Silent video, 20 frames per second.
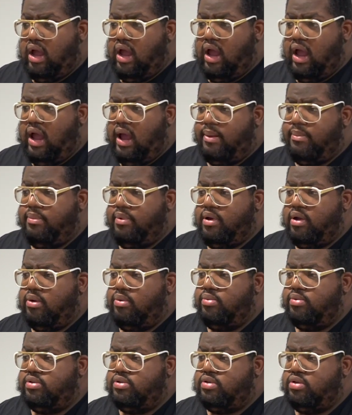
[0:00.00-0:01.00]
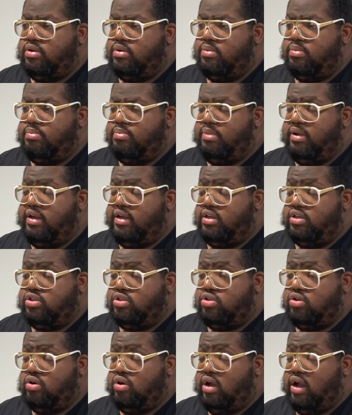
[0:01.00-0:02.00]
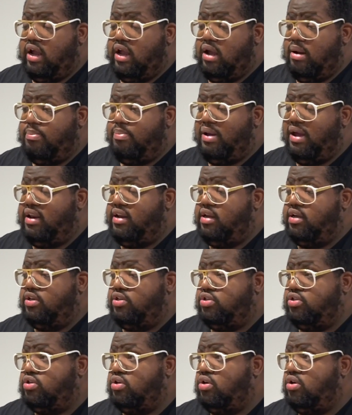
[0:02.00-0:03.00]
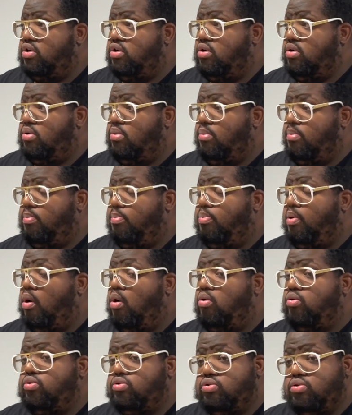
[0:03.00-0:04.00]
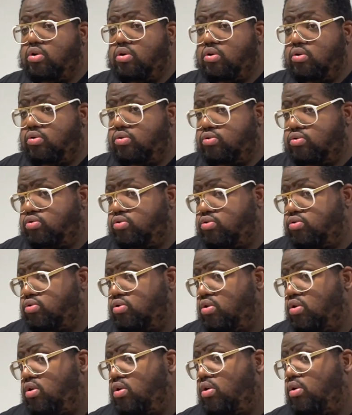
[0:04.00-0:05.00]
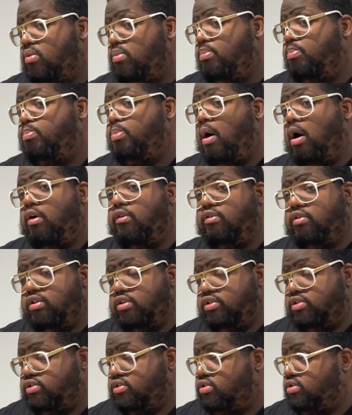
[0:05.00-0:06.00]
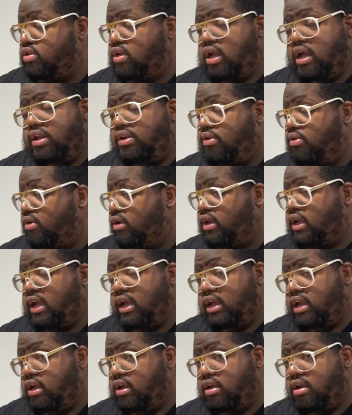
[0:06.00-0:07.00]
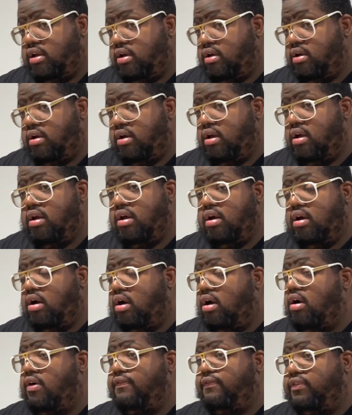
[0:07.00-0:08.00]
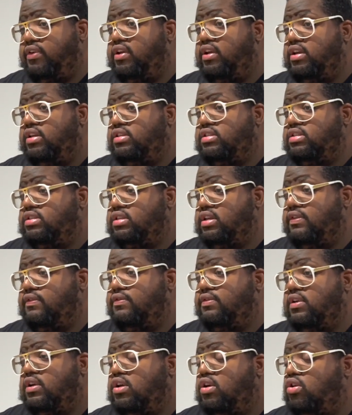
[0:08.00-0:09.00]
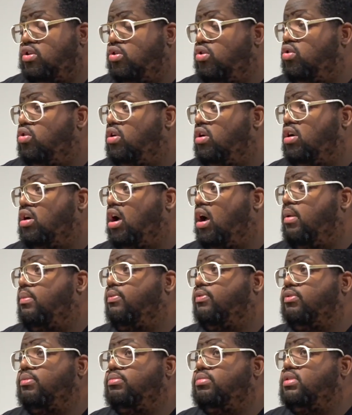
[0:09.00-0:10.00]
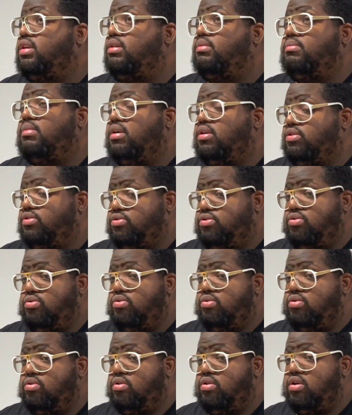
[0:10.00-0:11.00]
I'm going to make sure I banish postcodes, boroughs, I don't care. Our thing is if you can come from Timbuktu,